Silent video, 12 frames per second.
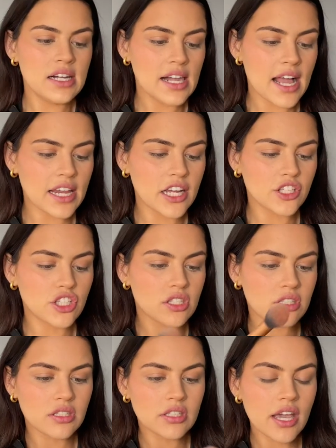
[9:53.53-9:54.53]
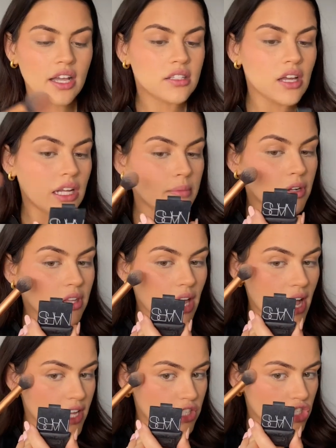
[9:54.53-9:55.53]
And I just take a tiny bit of
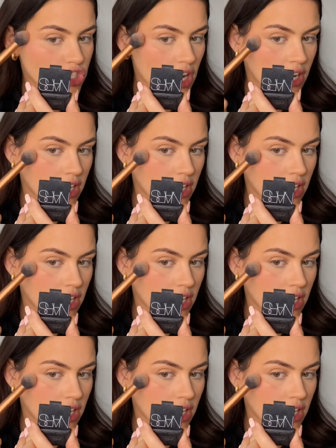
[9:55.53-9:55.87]
that and just chuck